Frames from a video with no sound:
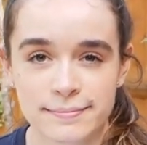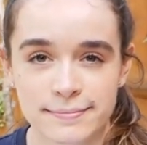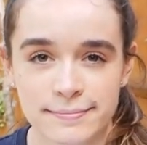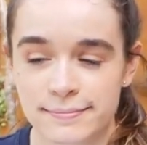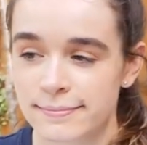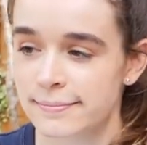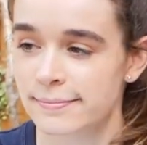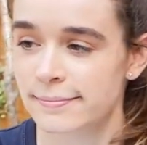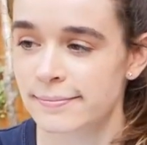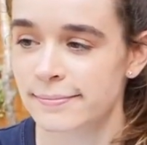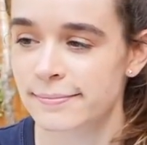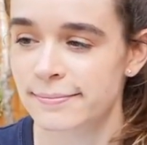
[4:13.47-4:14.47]

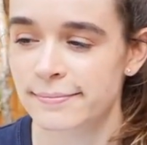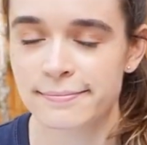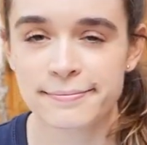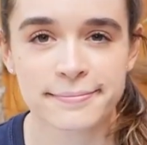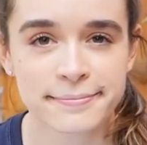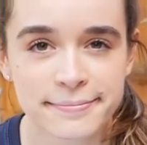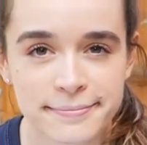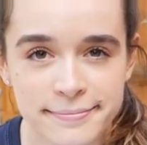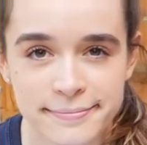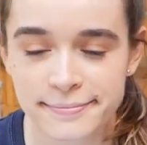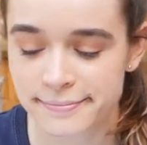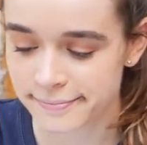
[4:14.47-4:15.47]

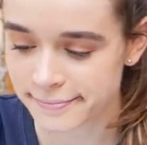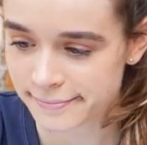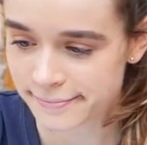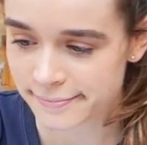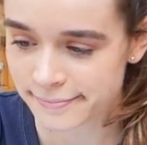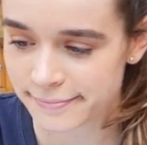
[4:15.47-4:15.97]
(no one is talking)